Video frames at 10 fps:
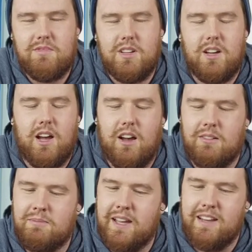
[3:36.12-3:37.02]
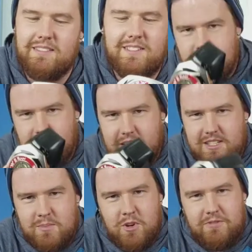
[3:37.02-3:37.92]
Oh man, this is
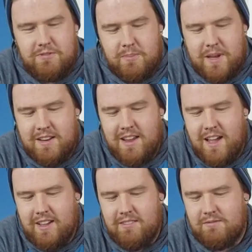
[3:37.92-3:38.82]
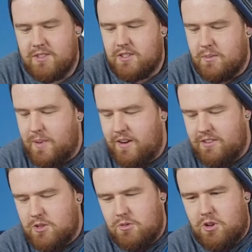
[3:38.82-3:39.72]
Legacy Morpher from Bandai. Let's compare
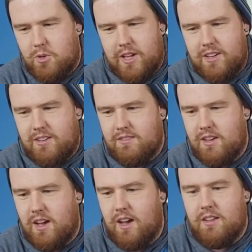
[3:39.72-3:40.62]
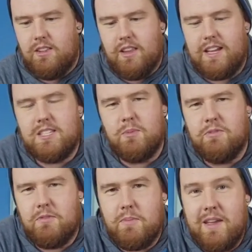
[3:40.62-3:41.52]
these real quick. Uh, the Legacy
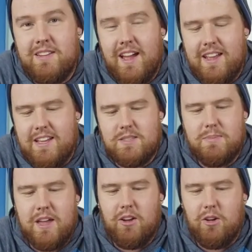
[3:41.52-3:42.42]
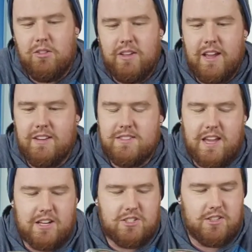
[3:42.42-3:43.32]
Morpher from Bandai is metal, and it's
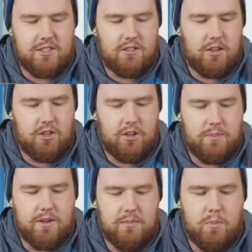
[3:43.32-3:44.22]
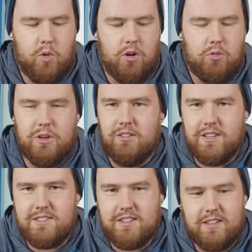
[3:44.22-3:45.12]
actually a little bit more
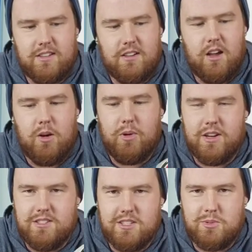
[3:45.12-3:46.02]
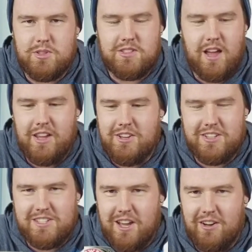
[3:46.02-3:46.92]
realistic, uh, whereas this one's not. You can
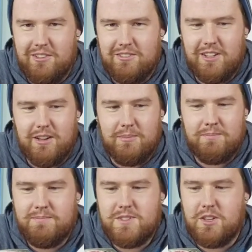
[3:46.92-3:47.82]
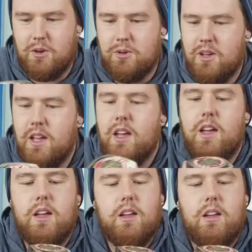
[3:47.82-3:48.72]
tell. Um, so,
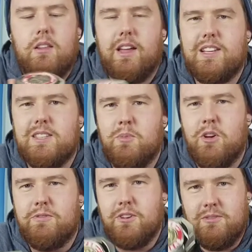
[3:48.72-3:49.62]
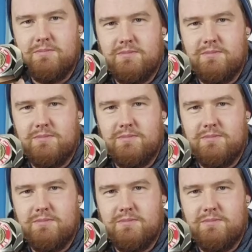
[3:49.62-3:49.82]
Legacy Morpher,